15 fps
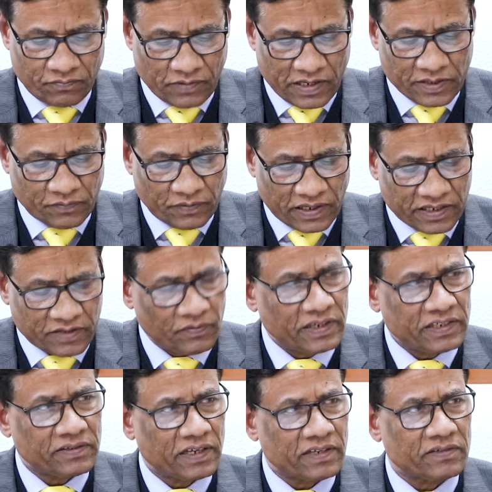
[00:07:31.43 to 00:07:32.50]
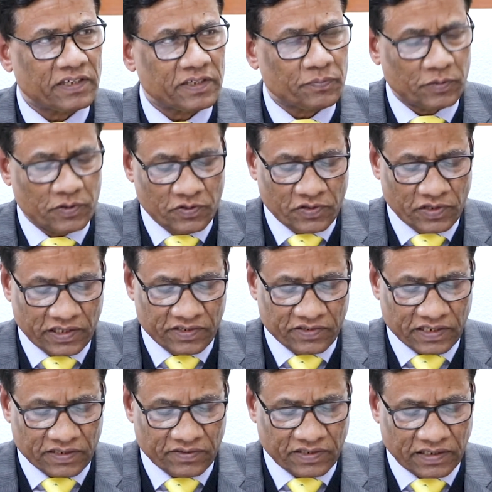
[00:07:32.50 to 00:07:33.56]
as far as Vice Chancellor's position is
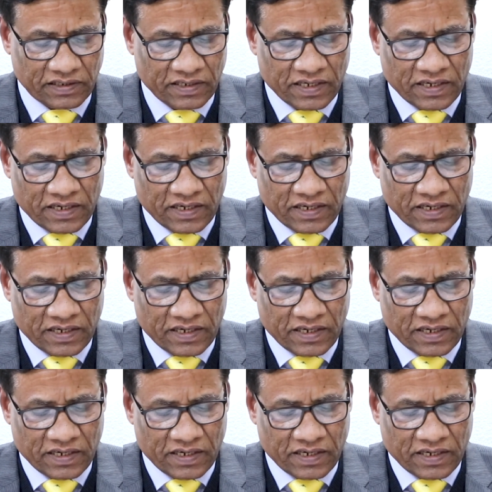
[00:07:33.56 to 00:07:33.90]
concerned.